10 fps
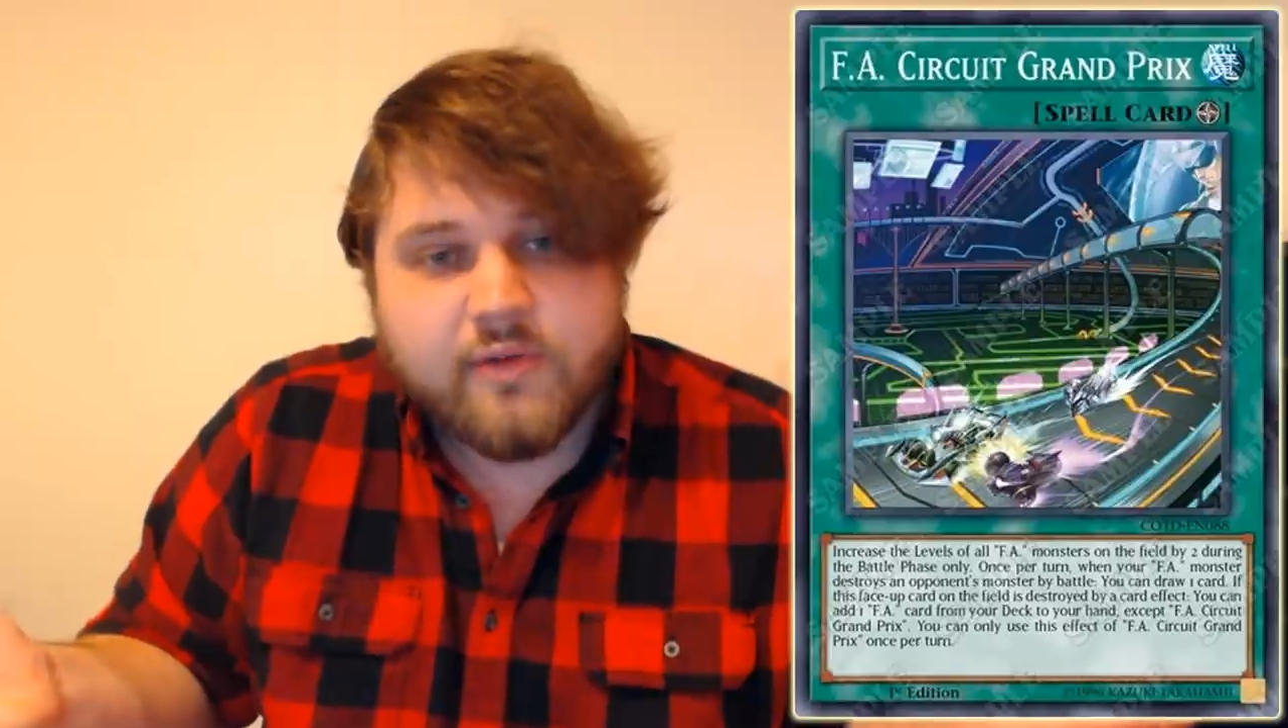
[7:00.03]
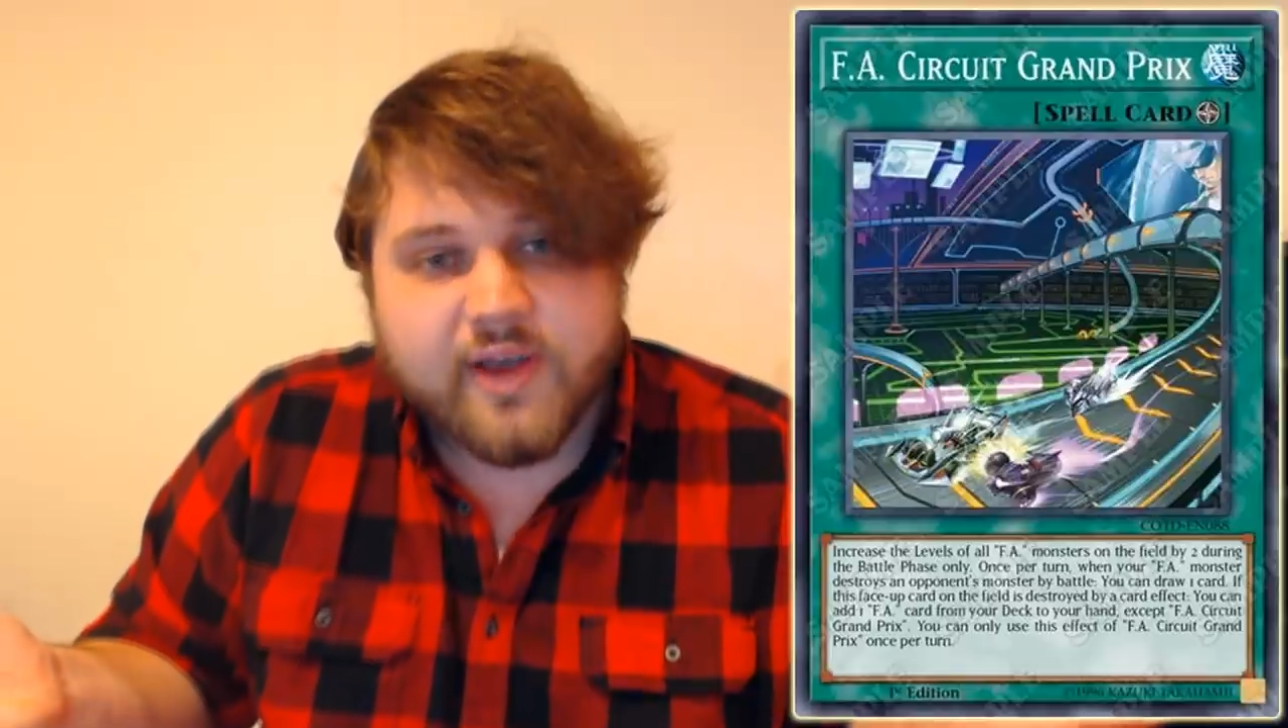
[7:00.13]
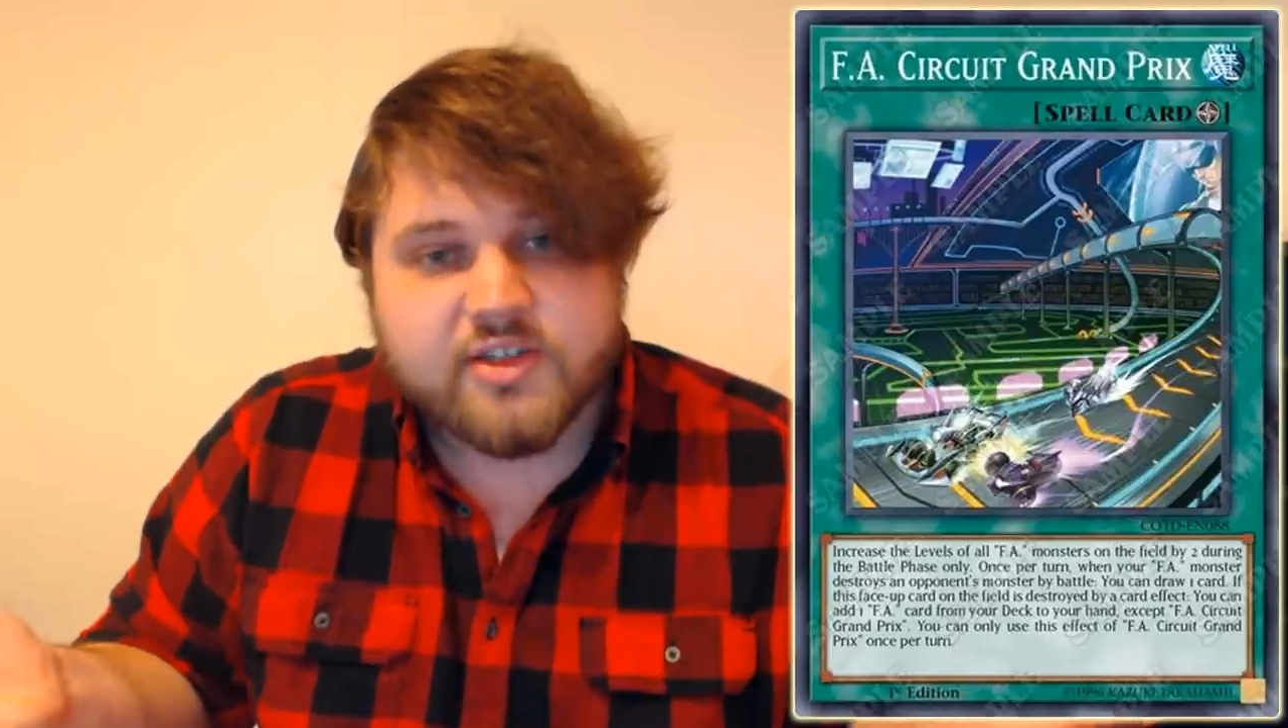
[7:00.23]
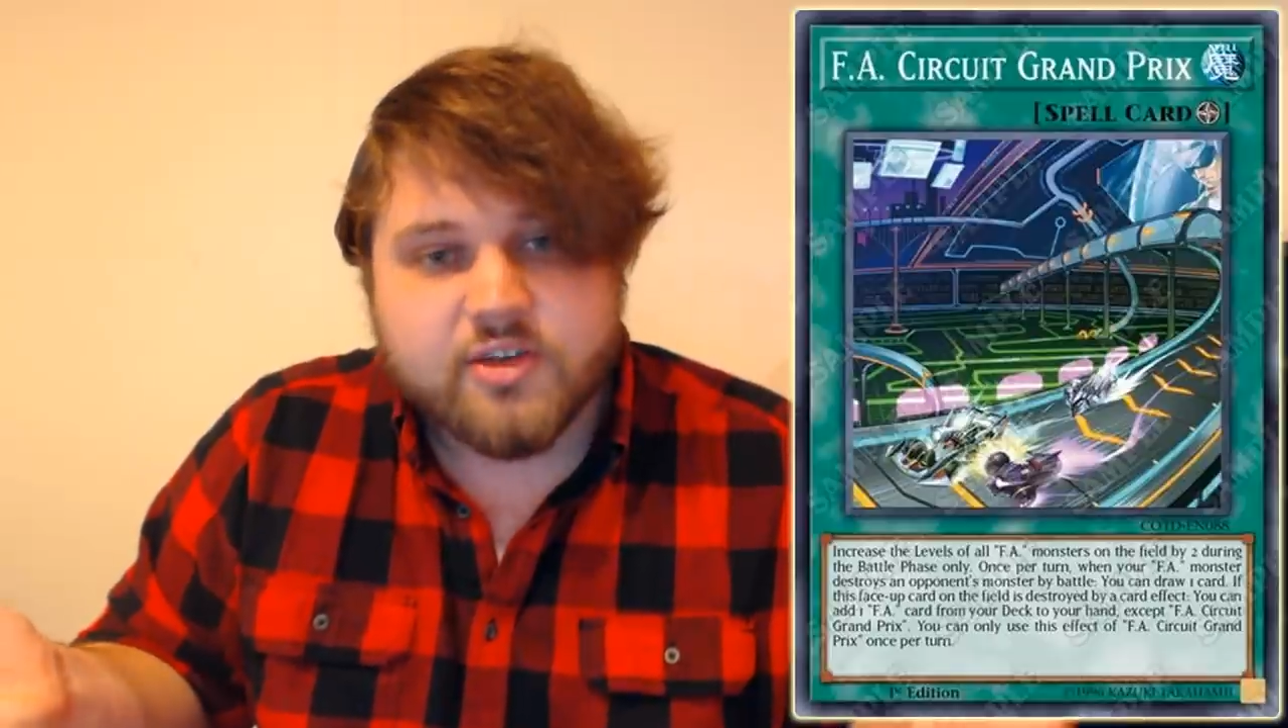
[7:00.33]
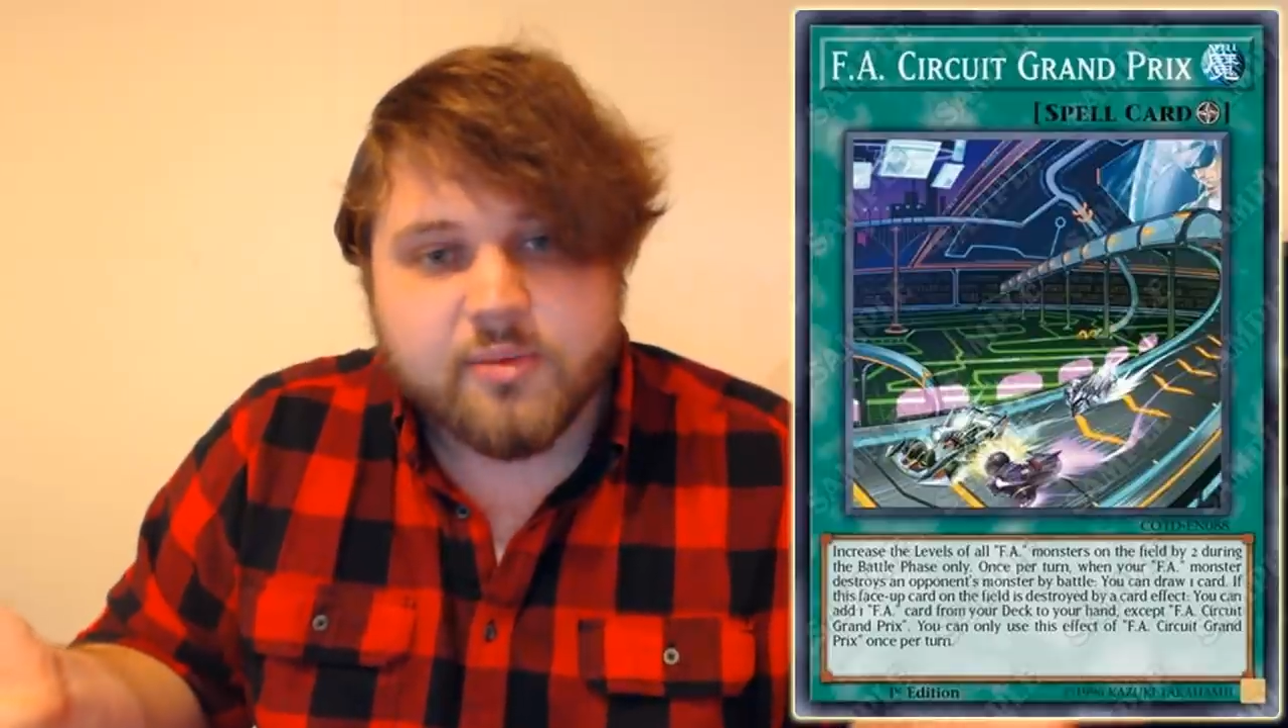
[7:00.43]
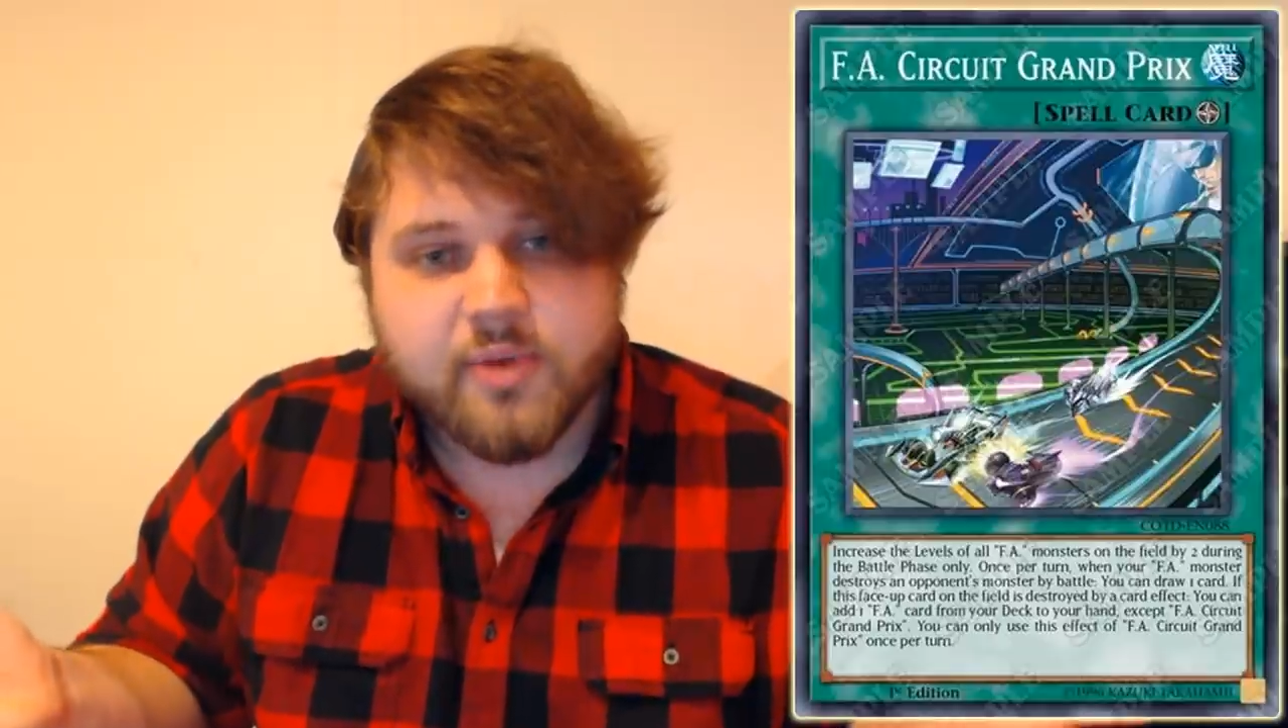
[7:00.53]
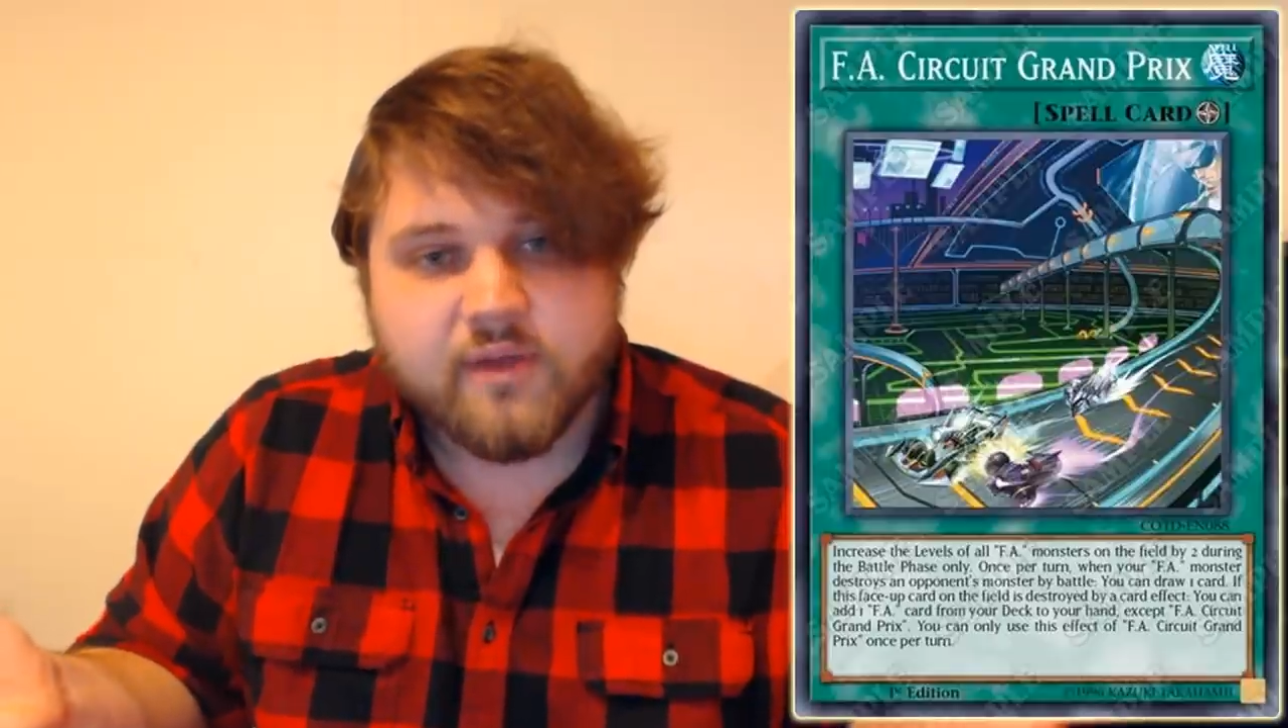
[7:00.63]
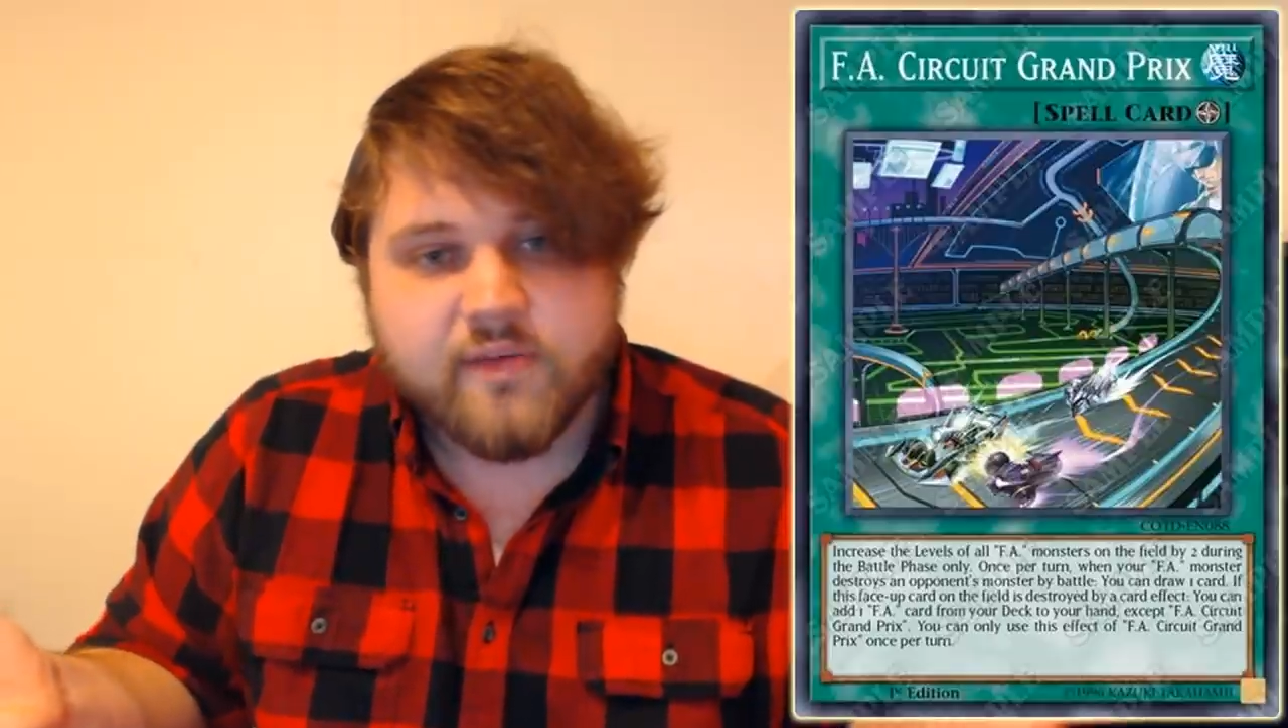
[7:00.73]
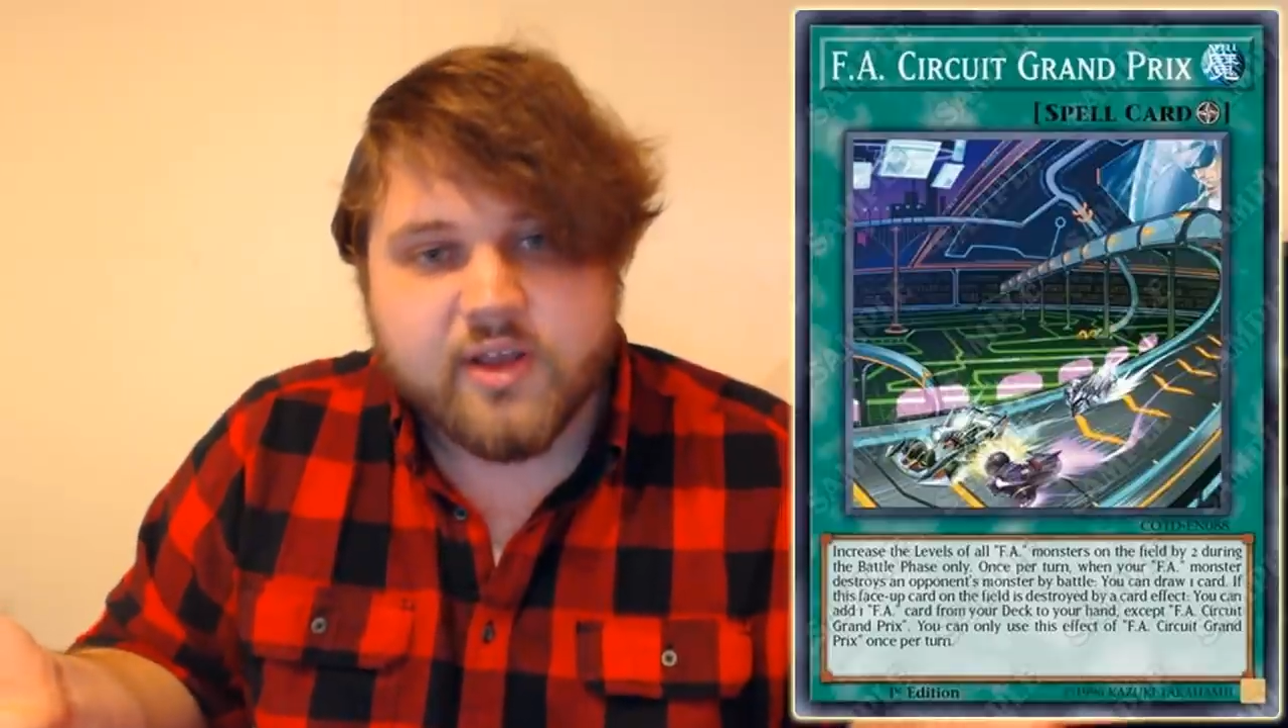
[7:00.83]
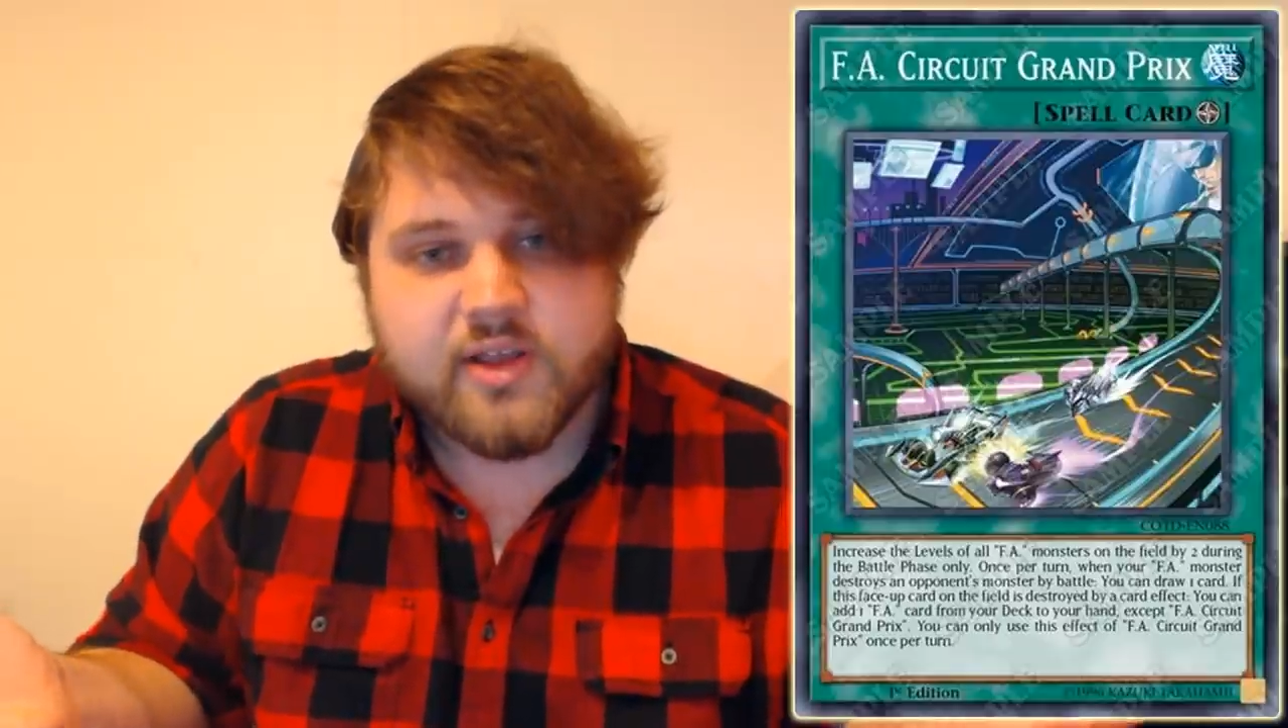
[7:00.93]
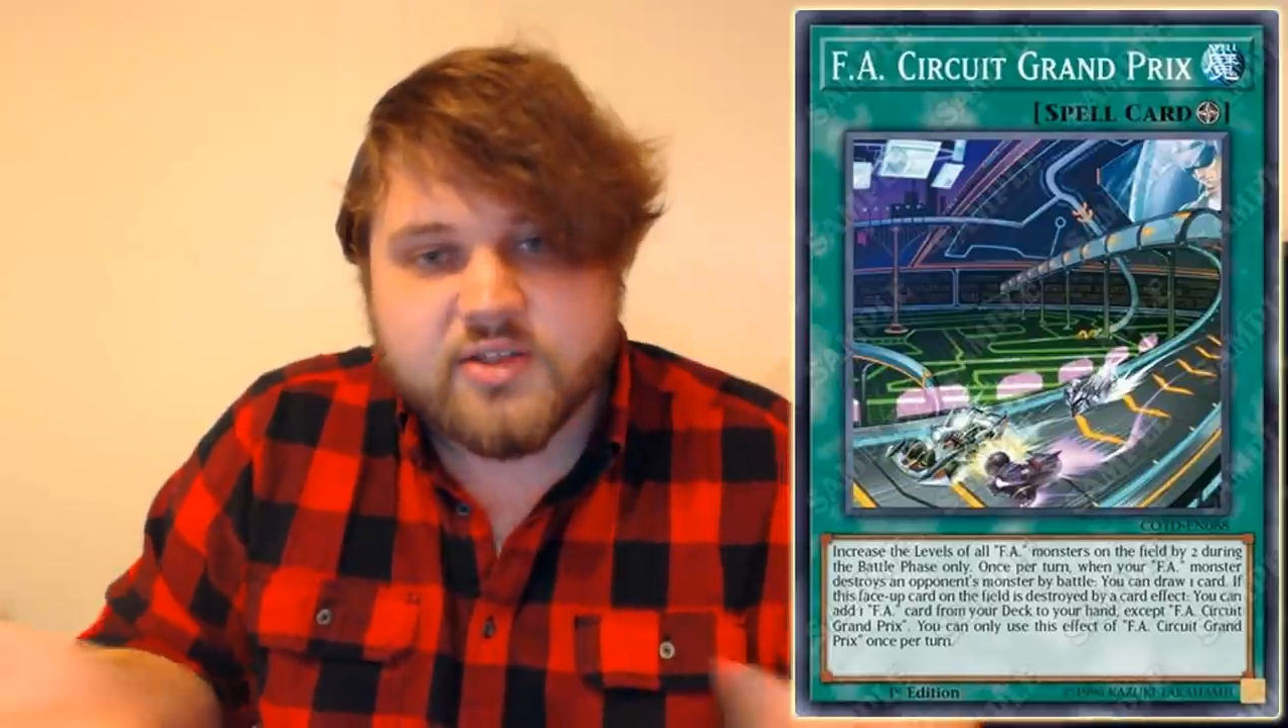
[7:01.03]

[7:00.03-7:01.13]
of extra benefit.